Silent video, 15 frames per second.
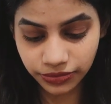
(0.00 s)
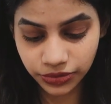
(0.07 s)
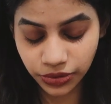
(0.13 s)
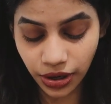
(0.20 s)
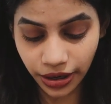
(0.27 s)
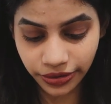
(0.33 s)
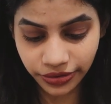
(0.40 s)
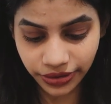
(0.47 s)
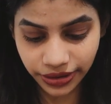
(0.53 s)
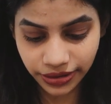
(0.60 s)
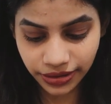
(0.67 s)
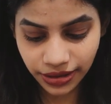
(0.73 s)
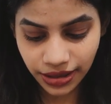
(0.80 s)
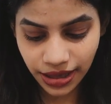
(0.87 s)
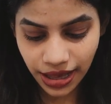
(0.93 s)
to 100,
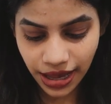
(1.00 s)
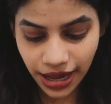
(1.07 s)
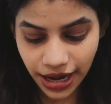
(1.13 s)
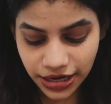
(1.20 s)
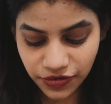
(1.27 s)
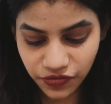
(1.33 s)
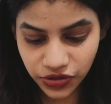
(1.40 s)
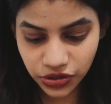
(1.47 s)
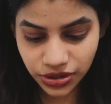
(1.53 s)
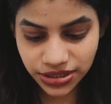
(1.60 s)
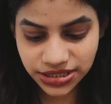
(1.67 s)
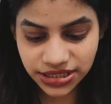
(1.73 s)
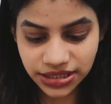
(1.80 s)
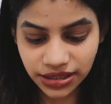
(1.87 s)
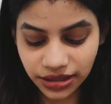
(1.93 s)
and if you can
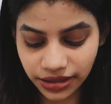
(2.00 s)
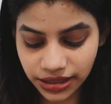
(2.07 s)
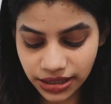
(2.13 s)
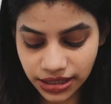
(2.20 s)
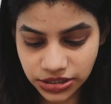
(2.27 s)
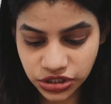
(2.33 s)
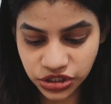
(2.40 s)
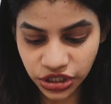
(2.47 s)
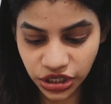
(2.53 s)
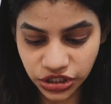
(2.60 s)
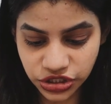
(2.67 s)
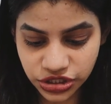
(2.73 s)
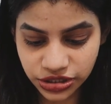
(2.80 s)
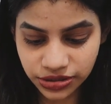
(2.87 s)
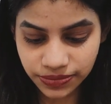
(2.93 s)
see, the green has
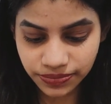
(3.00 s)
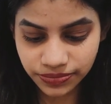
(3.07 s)
changed.